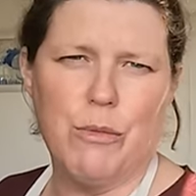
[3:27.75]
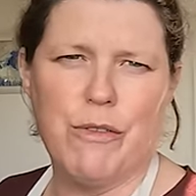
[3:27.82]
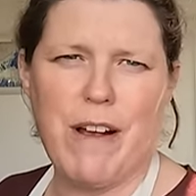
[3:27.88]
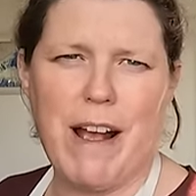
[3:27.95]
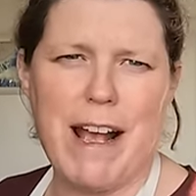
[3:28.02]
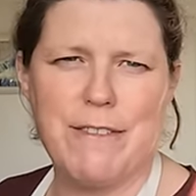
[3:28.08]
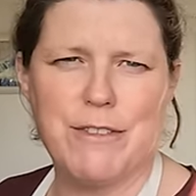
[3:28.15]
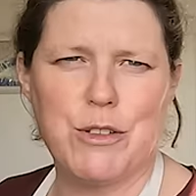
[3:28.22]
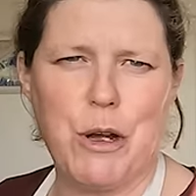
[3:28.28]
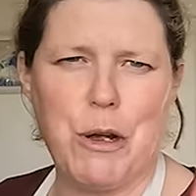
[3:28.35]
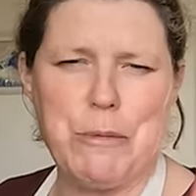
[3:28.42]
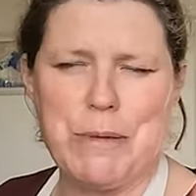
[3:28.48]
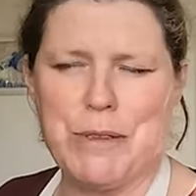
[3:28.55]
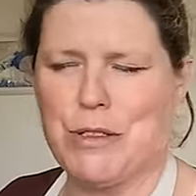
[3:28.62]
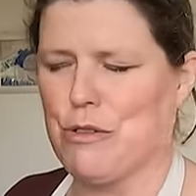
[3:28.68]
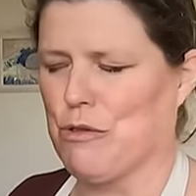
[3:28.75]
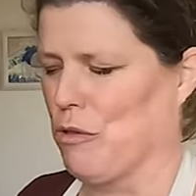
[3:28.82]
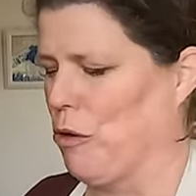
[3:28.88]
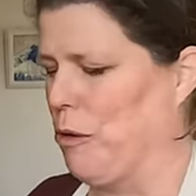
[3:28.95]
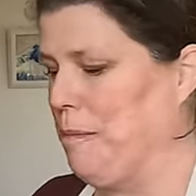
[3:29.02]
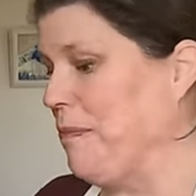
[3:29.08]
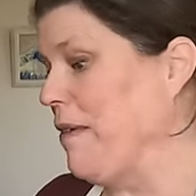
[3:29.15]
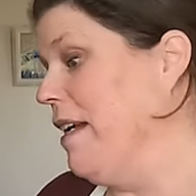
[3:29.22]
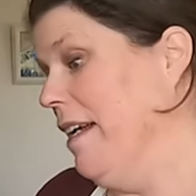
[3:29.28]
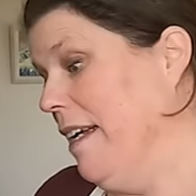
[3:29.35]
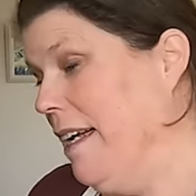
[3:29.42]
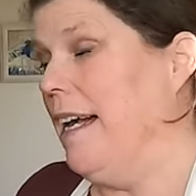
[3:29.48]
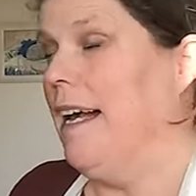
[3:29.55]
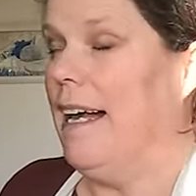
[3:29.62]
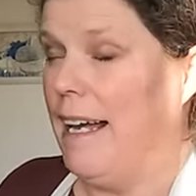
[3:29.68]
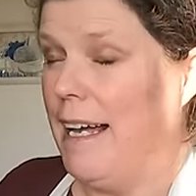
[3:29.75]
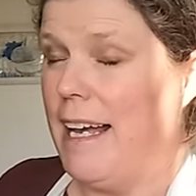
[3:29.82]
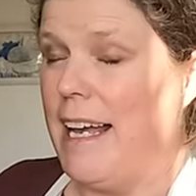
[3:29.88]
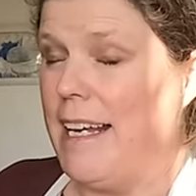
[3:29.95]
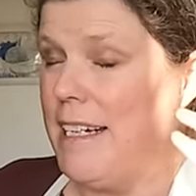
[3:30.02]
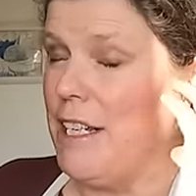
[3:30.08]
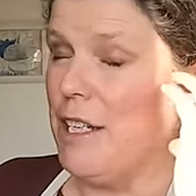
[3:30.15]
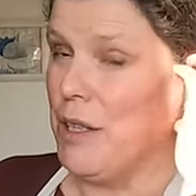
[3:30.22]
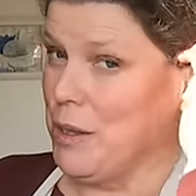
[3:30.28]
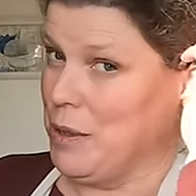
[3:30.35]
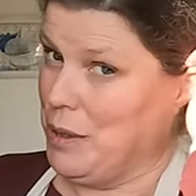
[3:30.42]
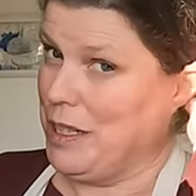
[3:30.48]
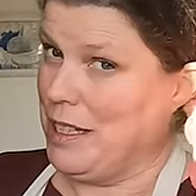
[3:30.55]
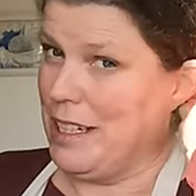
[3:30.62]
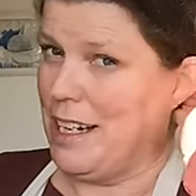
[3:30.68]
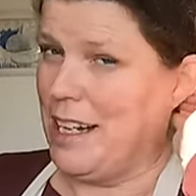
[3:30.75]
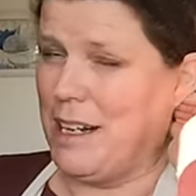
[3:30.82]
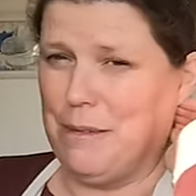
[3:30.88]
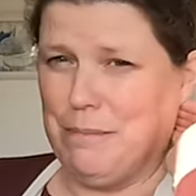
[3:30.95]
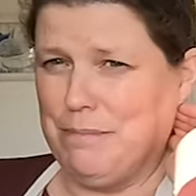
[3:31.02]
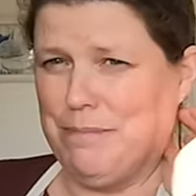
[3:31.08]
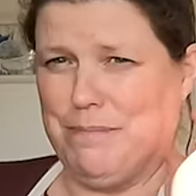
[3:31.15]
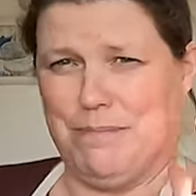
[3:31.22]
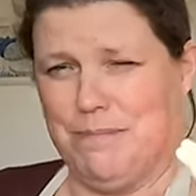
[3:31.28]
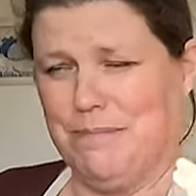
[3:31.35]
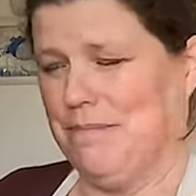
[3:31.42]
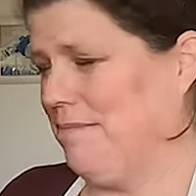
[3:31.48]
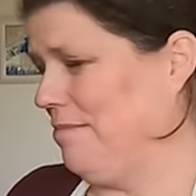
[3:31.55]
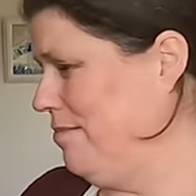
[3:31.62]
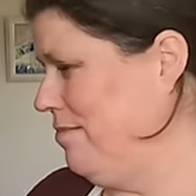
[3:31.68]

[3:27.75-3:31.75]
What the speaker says: without having to open the drawer. Anywho,